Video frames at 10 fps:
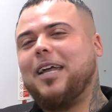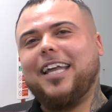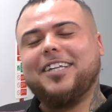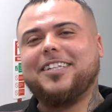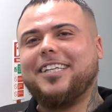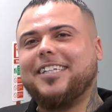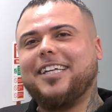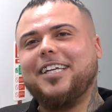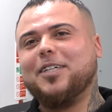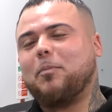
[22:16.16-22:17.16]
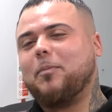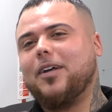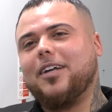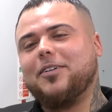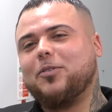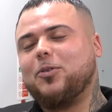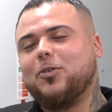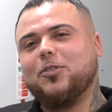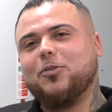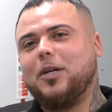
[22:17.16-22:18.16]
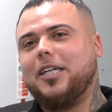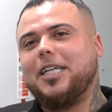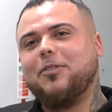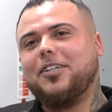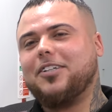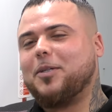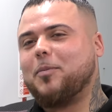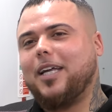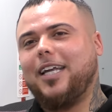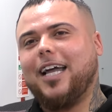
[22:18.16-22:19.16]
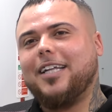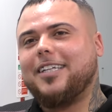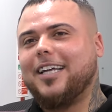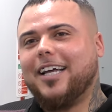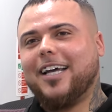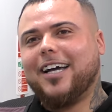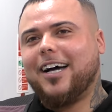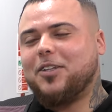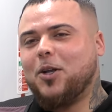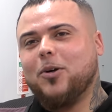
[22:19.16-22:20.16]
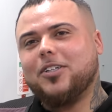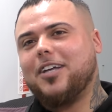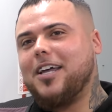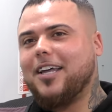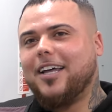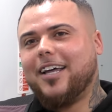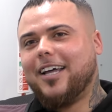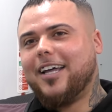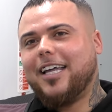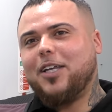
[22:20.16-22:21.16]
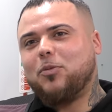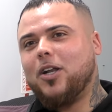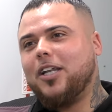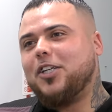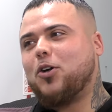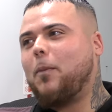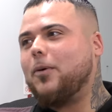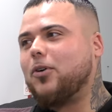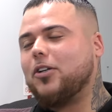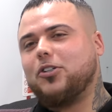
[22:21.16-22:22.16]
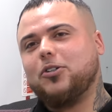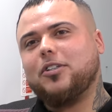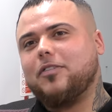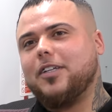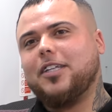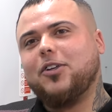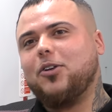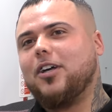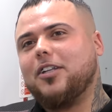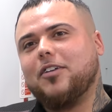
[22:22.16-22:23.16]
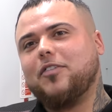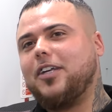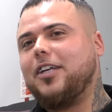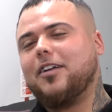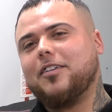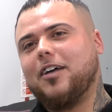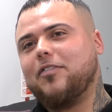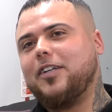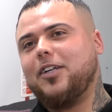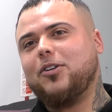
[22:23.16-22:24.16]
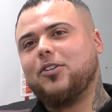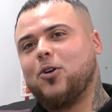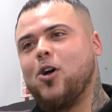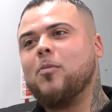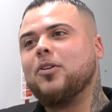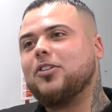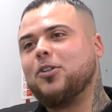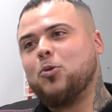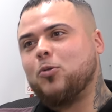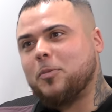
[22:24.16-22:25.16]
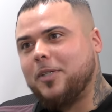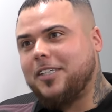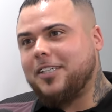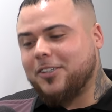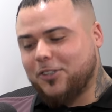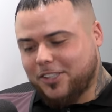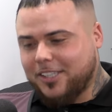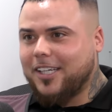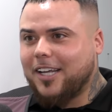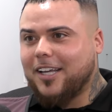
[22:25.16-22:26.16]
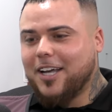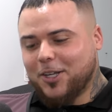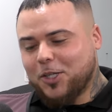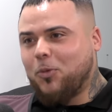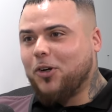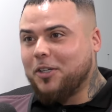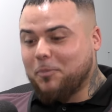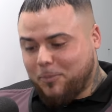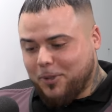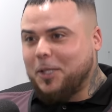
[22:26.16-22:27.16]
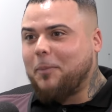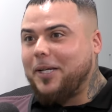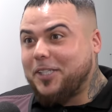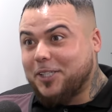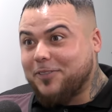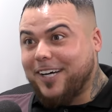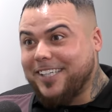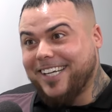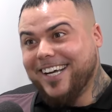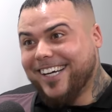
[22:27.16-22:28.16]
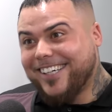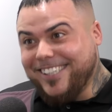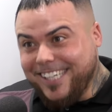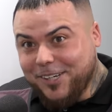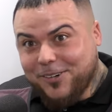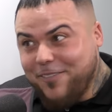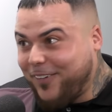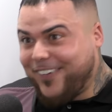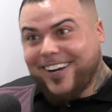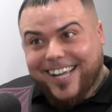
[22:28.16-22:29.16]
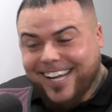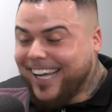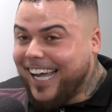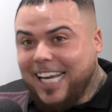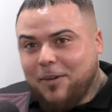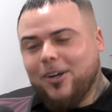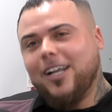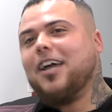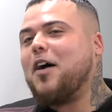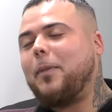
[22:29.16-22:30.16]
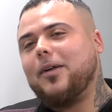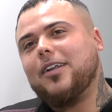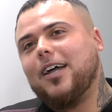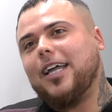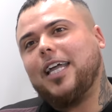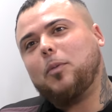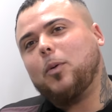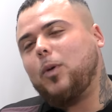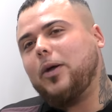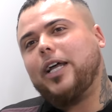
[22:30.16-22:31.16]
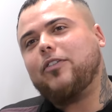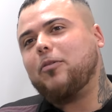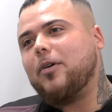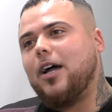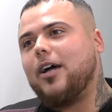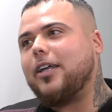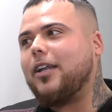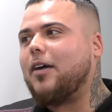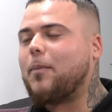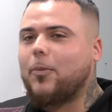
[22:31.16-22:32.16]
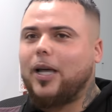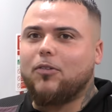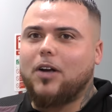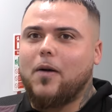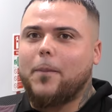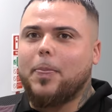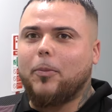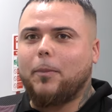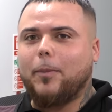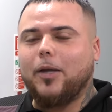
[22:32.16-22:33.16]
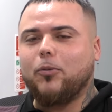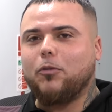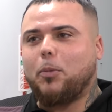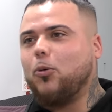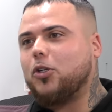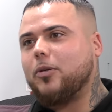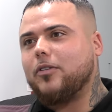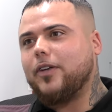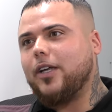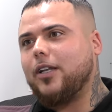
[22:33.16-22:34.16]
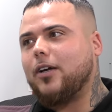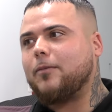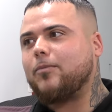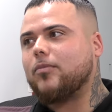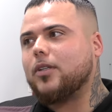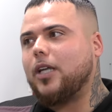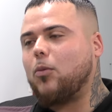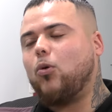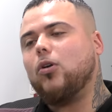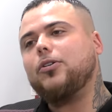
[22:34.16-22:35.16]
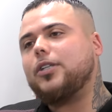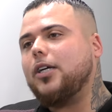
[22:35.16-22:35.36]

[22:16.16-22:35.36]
uh, mate. He, this geezer, uh, Creasy Richardson, mate. He had I don't know. It's like he's one of these coppers who I just used to think didn't you? I don't think he, I, I, think he used to go home and just ignore his missus and just sit there just watching watching pictures of us because yeah. he knew everything. Like, and mm. he wouldn't let up. He'd like we, we, would have a row in like we had a row with, with Portsmouth in um, in Waterloo